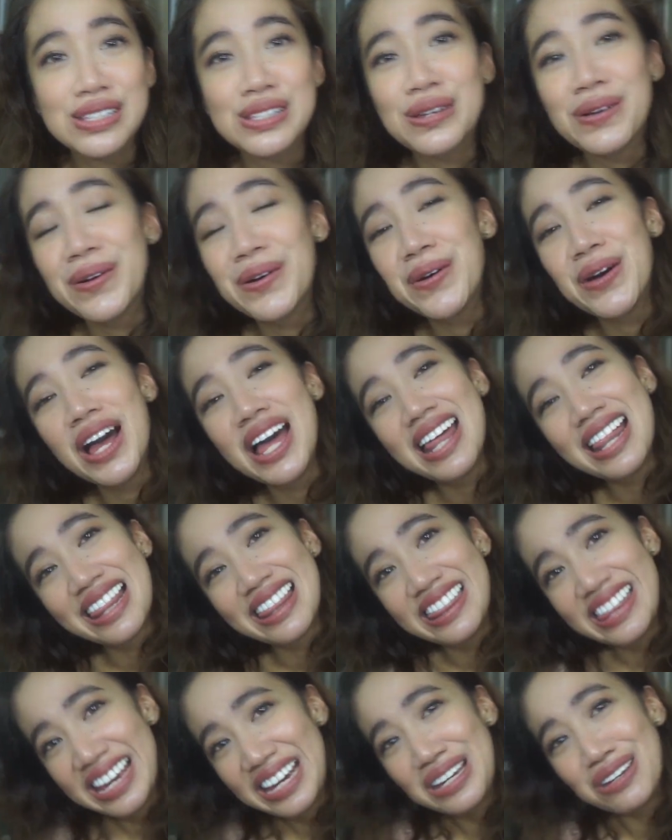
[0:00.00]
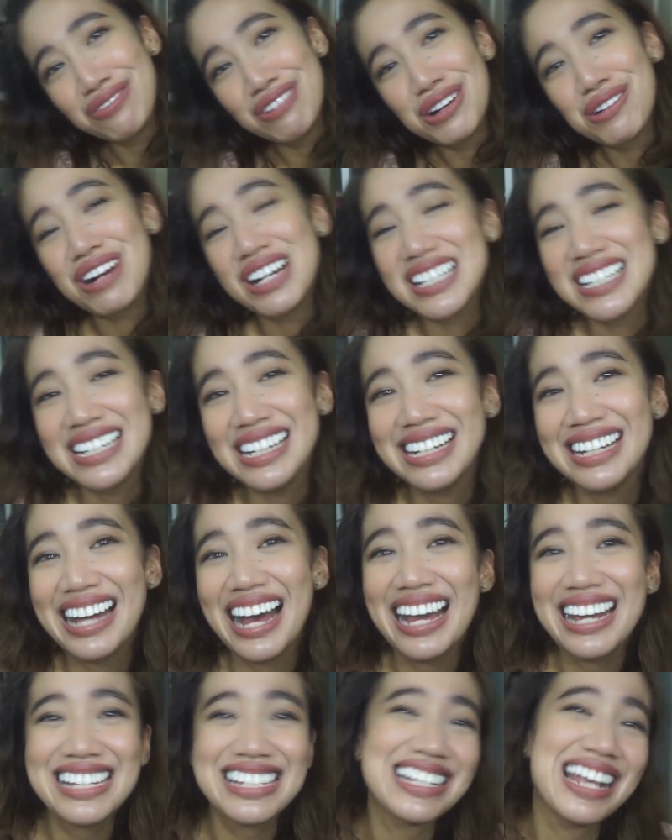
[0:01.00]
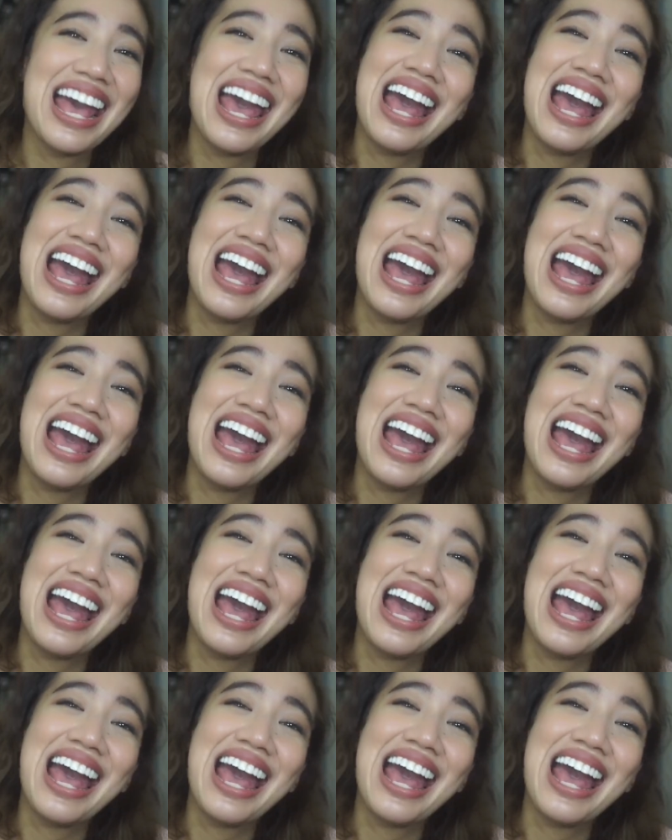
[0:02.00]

So thank you for watching, guys,